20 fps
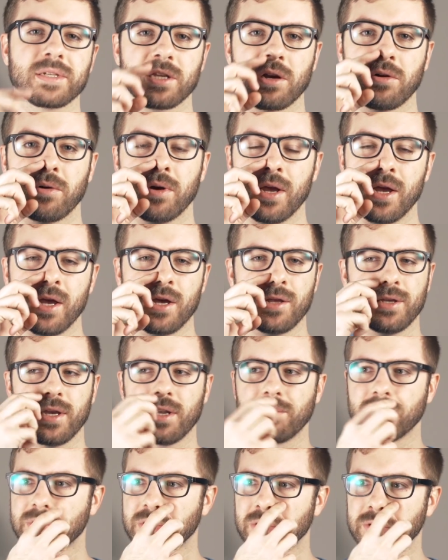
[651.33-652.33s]
So the
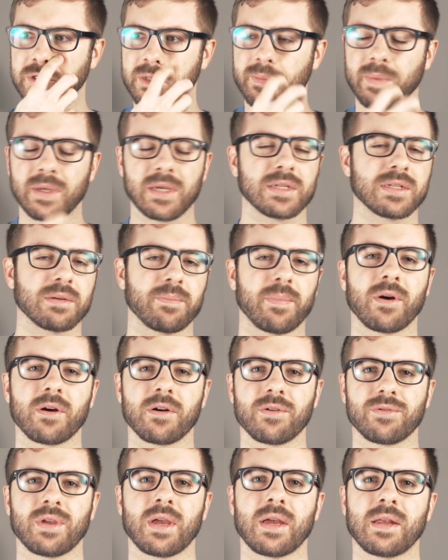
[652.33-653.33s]
end result to me is a
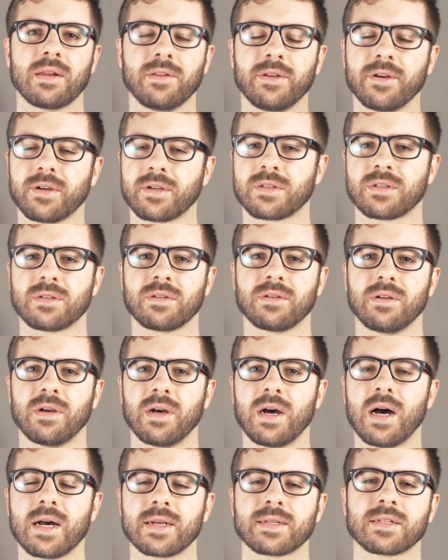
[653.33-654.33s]
part that looks
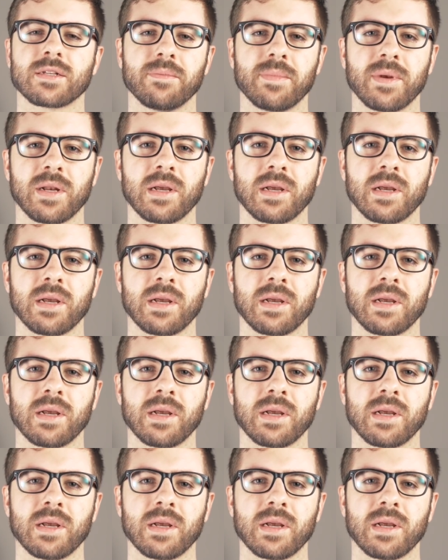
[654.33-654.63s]
awesome,